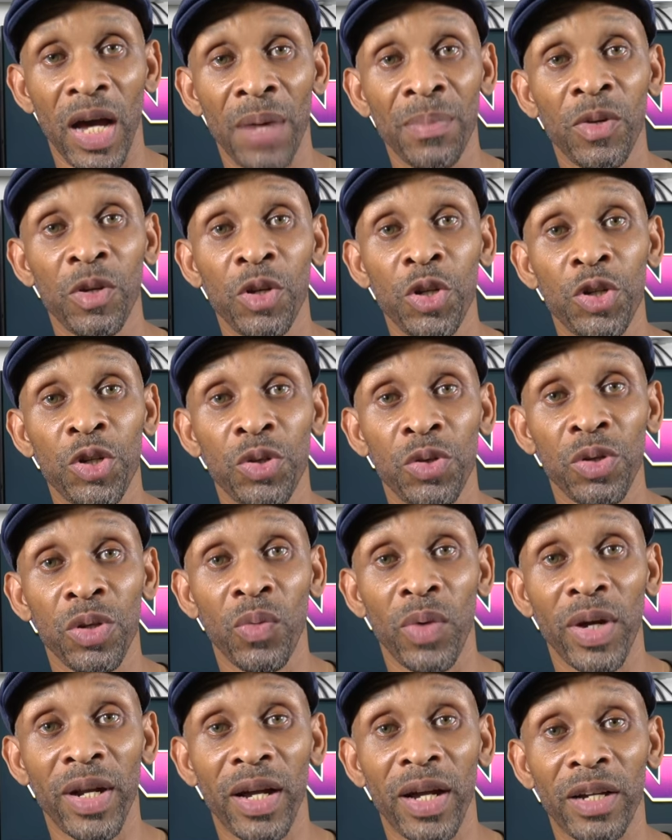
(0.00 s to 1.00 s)
I'm gonna show
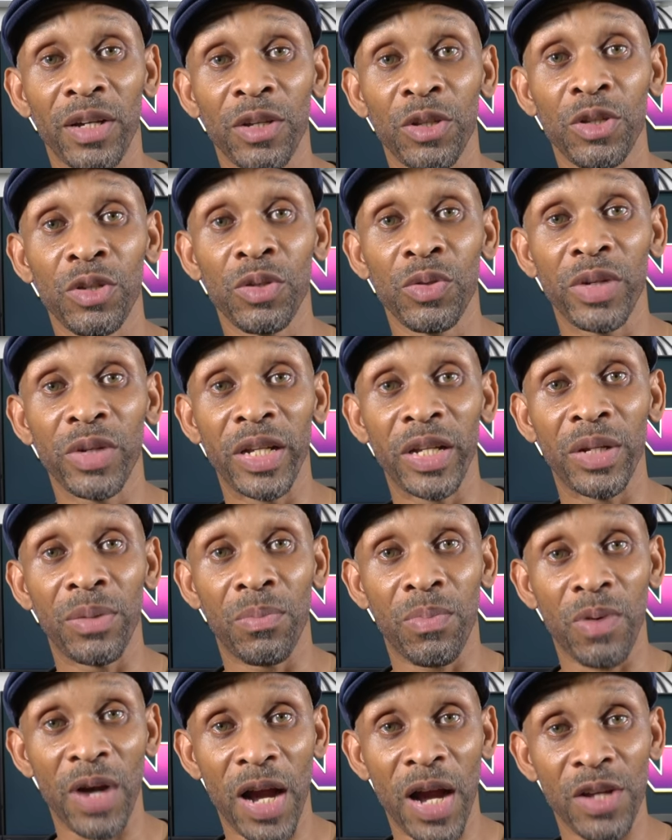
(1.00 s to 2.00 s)
you what I could do in the
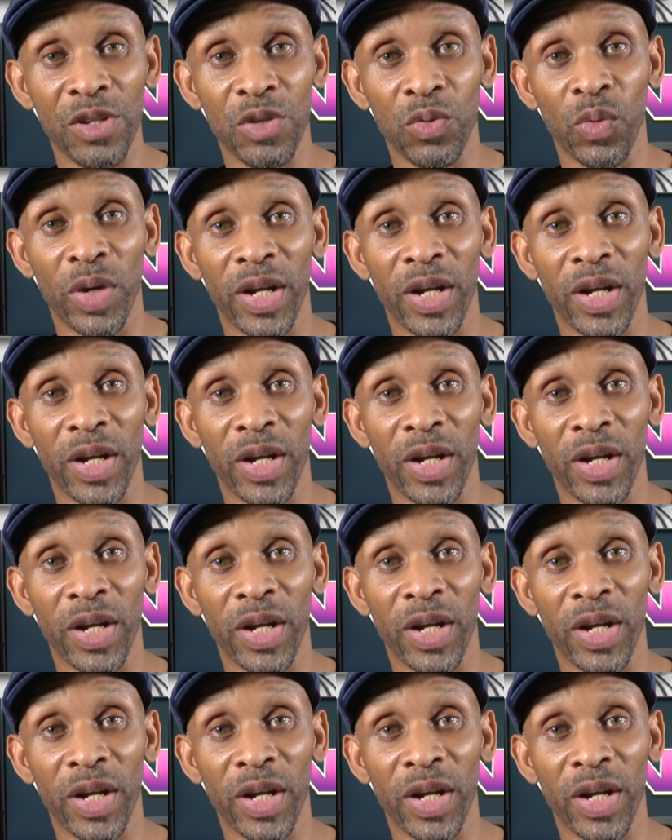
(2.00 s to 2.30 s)
browser,